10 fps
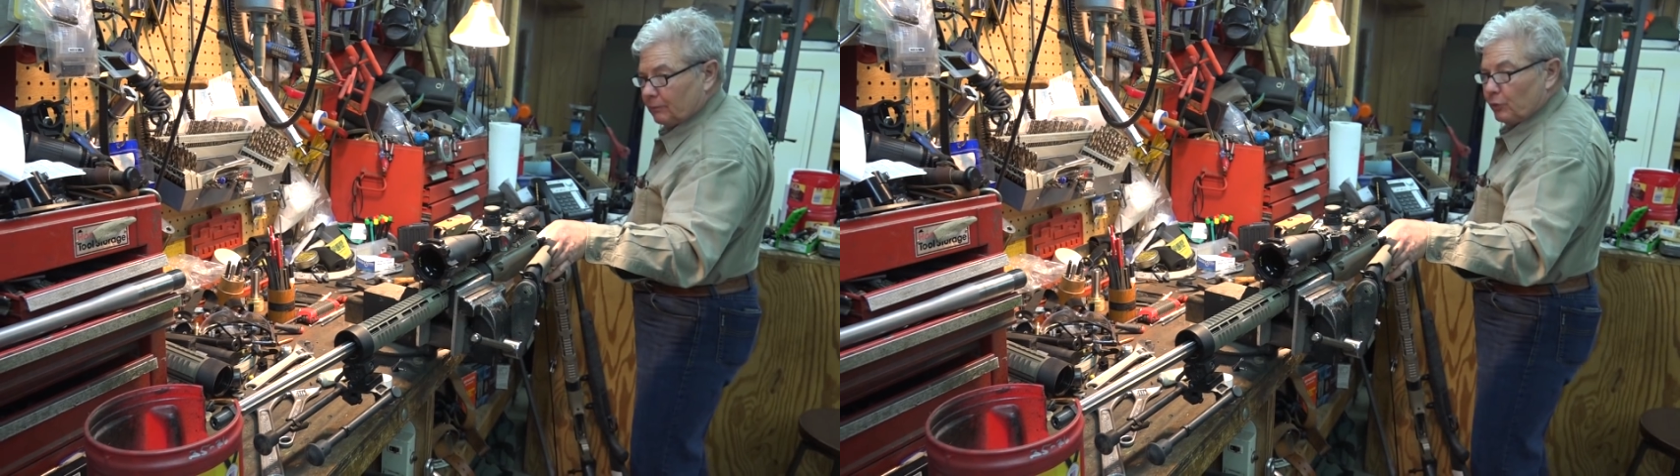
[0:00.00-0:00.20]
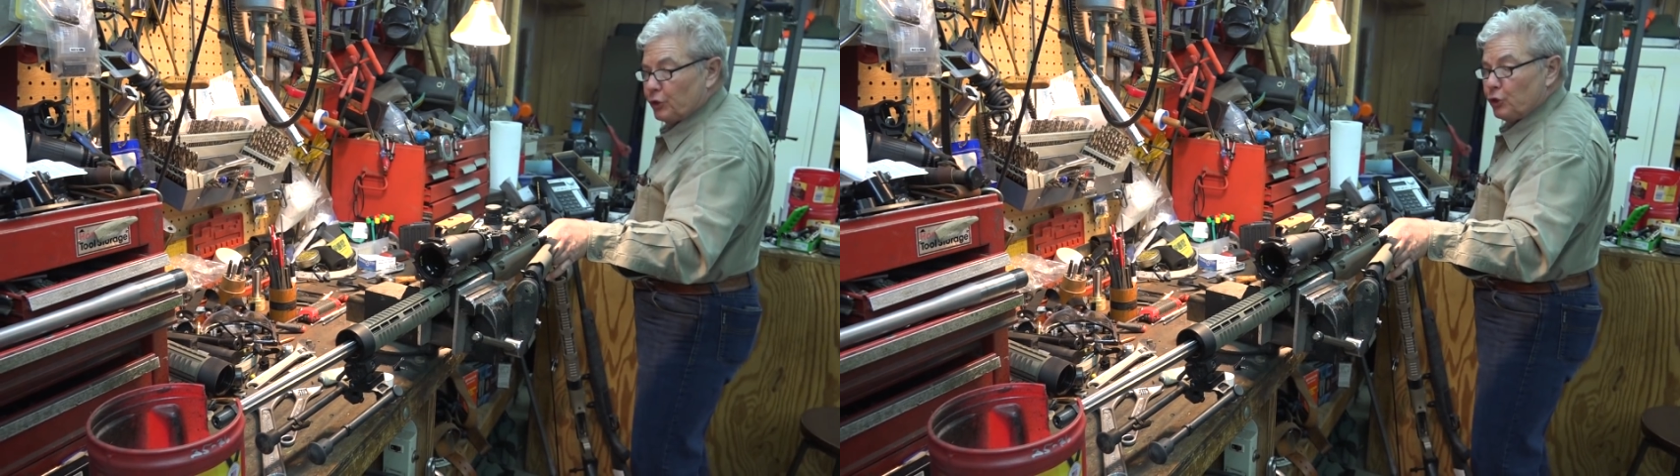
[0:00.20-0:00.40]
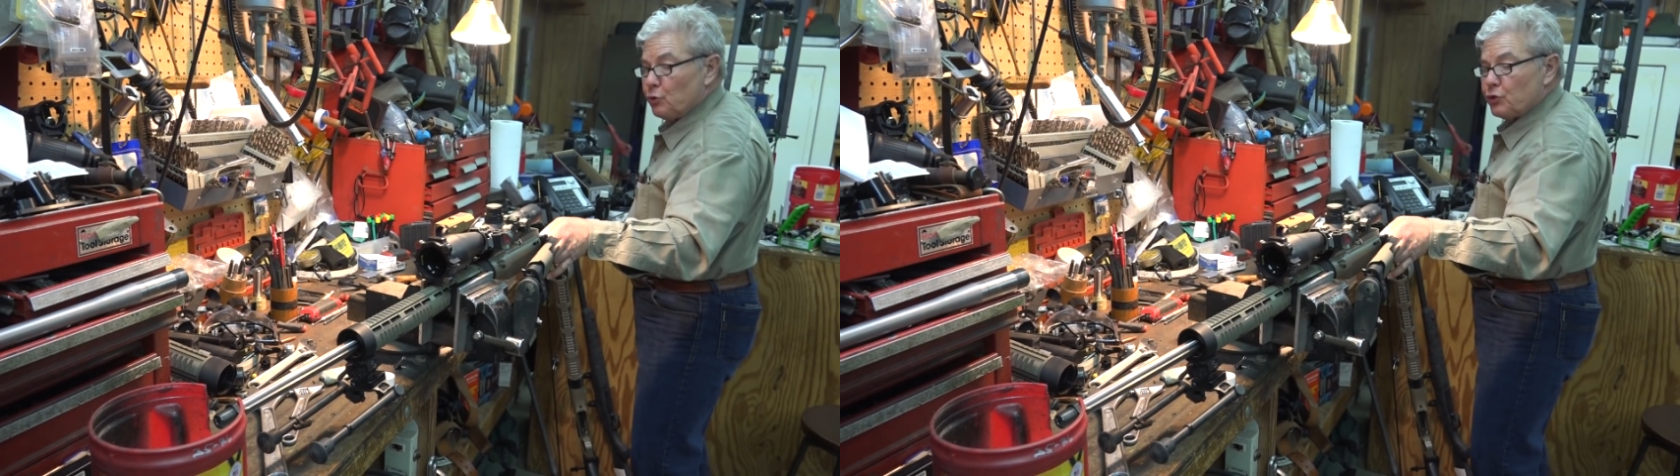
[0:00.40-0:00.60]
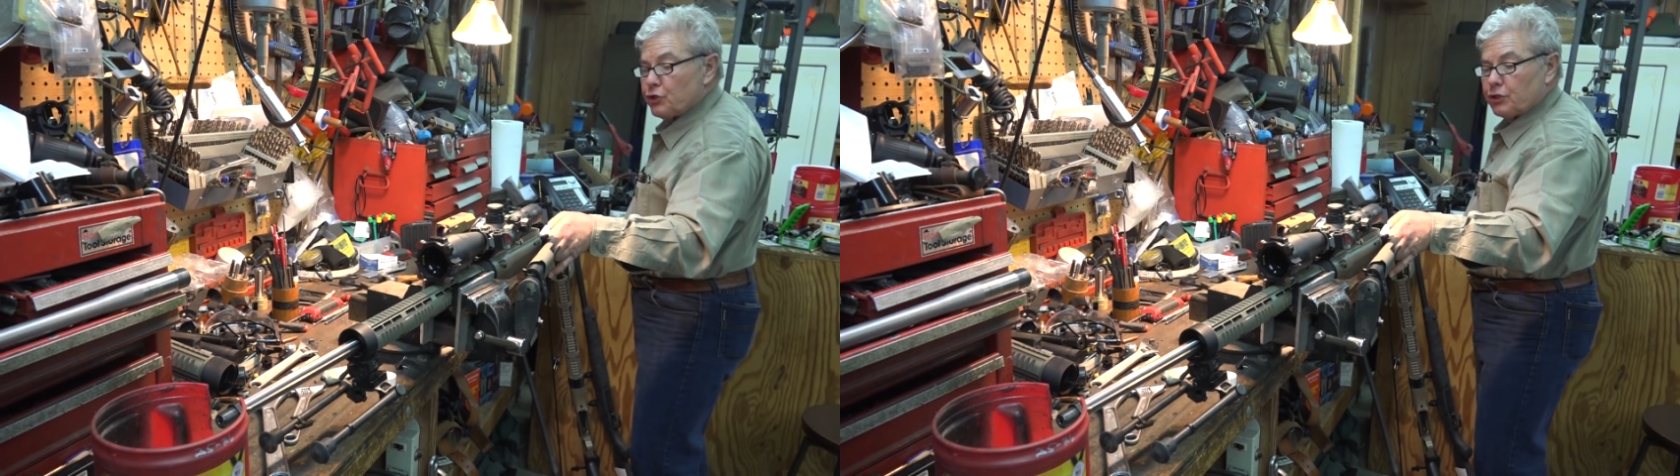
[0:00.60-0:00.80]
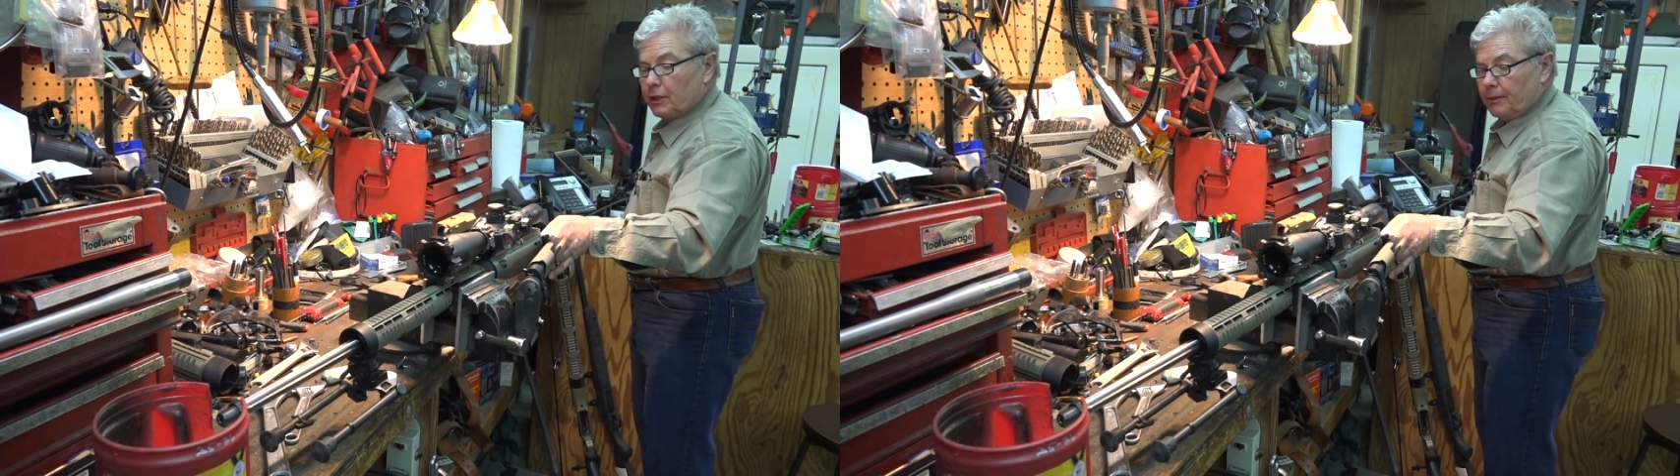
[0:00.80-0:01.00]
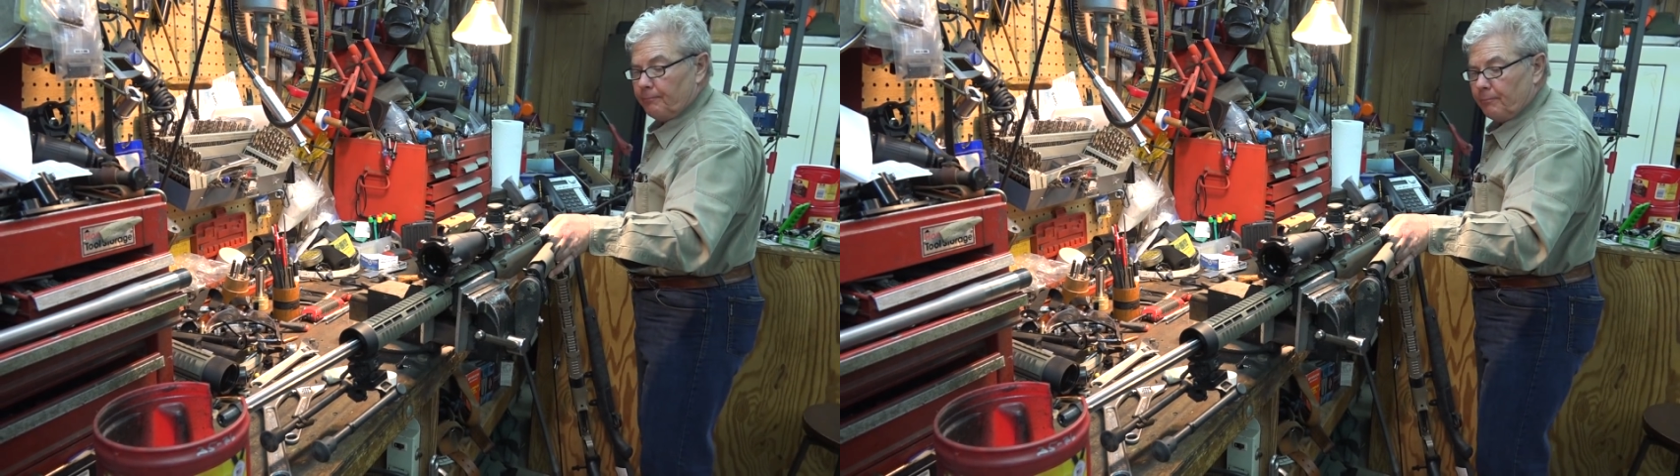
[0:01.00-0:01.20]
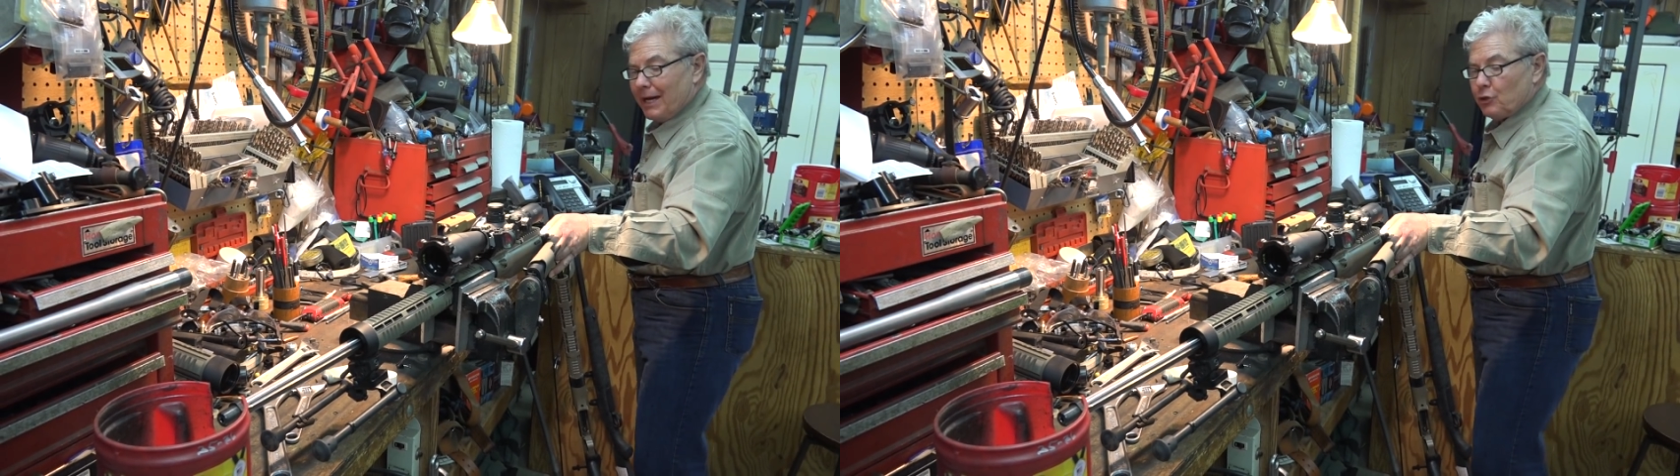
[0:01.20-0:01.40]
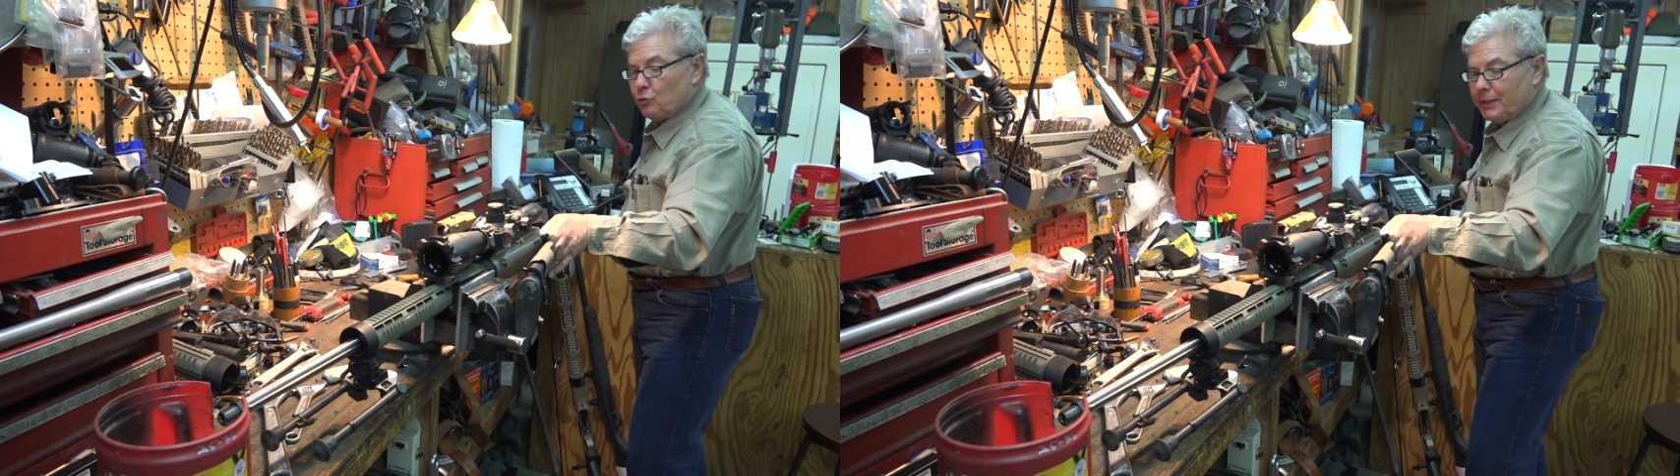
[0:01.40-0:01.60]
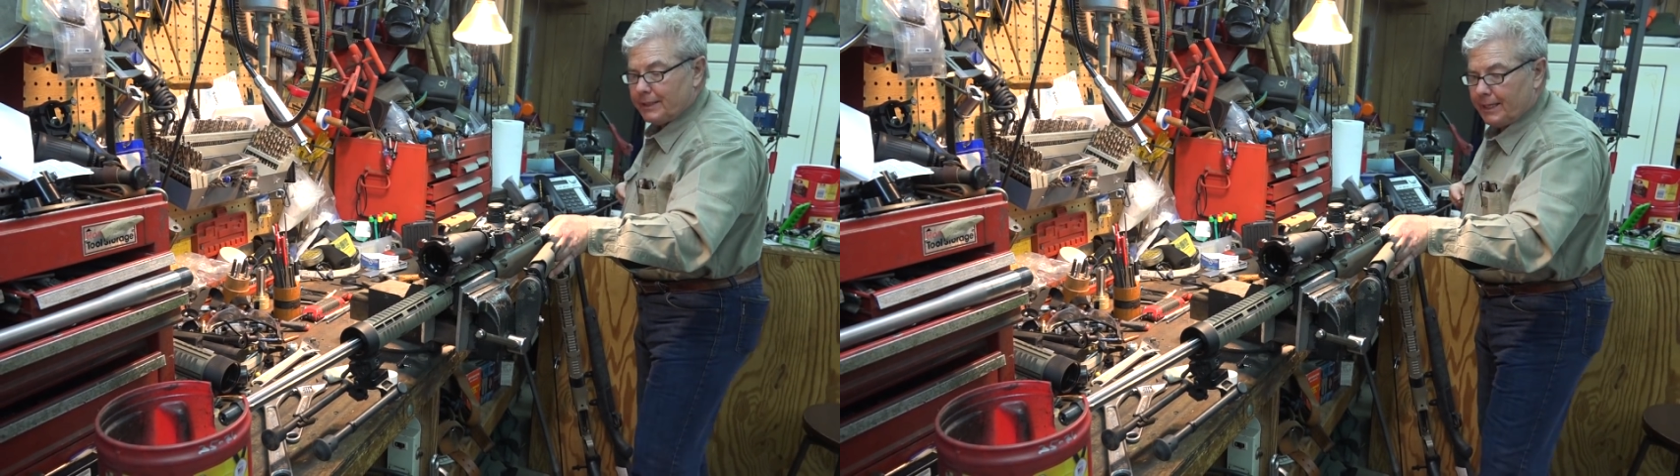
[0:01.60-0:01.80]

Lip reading: reduced some by doing